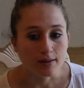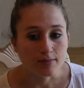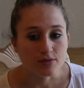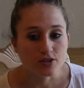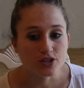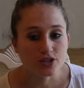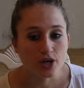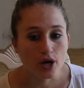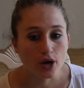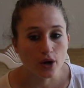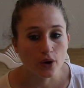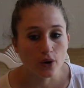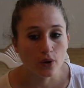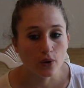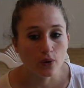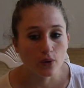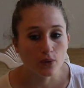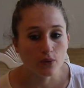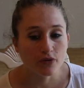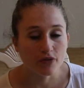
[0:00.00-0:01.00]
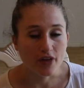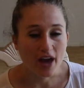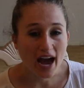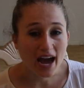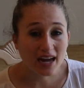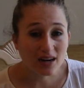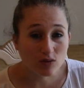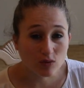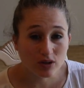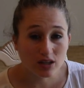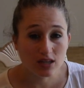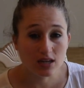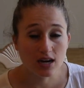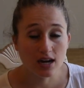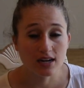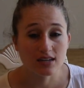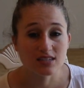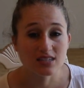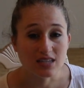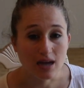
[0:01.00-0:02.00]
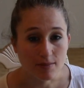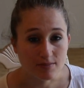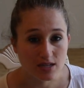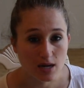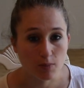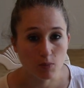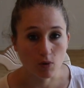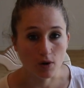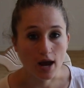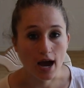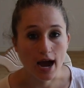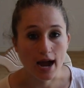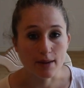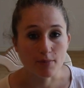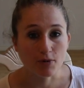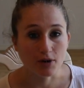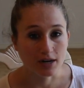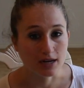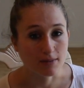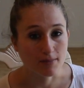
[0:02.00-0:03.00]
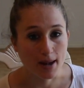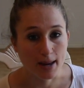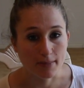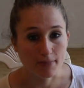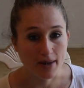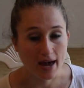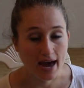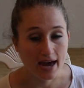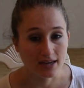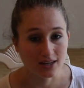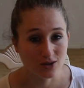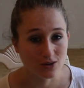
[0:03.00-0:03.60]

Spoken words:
So that really kind of sums up what I bring in my bag.